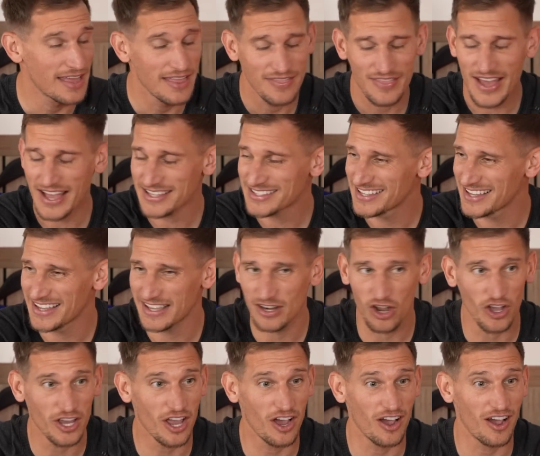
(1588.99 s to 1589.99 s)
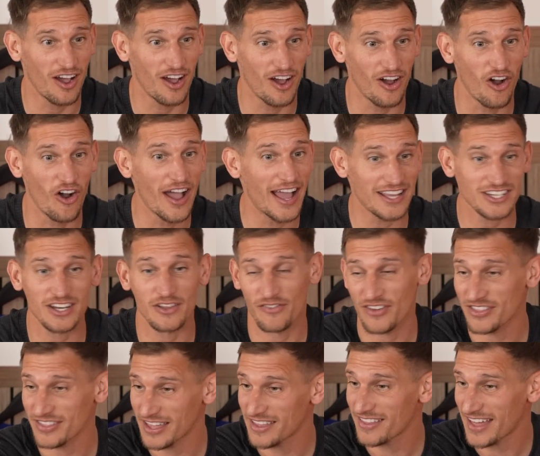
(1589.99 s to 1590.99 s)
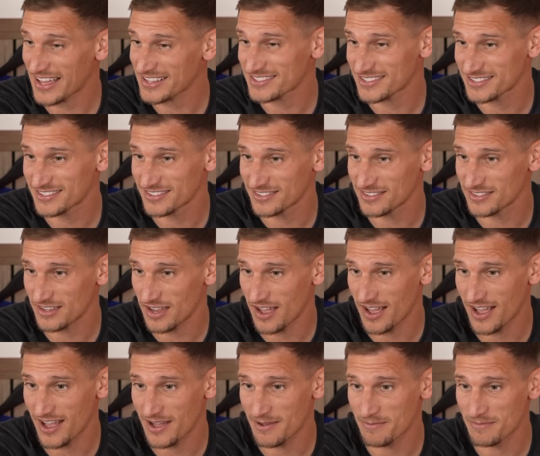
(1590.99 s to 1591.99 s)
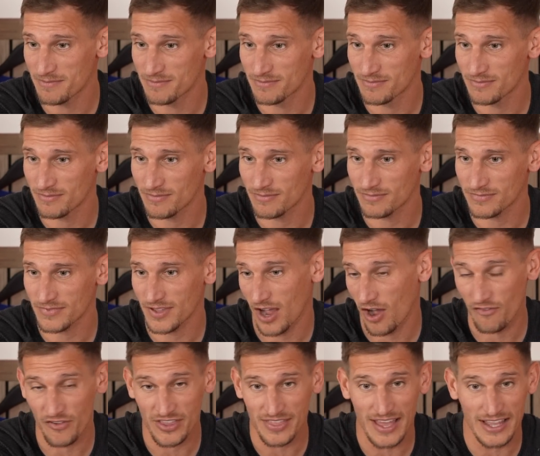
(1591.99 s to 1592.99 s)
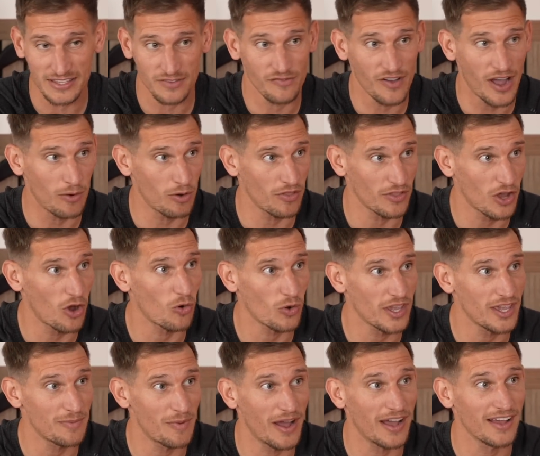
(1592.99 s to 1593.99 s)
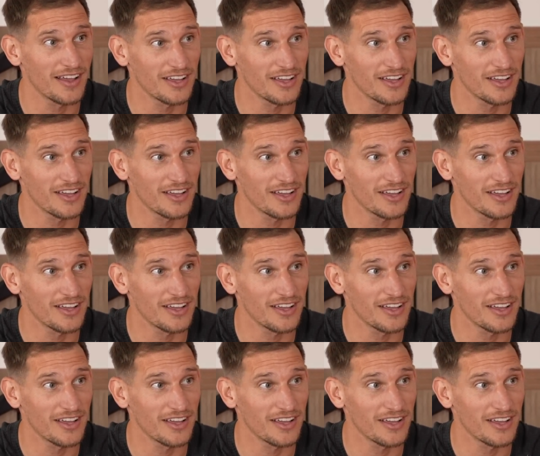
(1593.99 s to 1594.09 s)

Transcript: That's it. Like I actually think that's. I think that is a foul on the goalkeeper.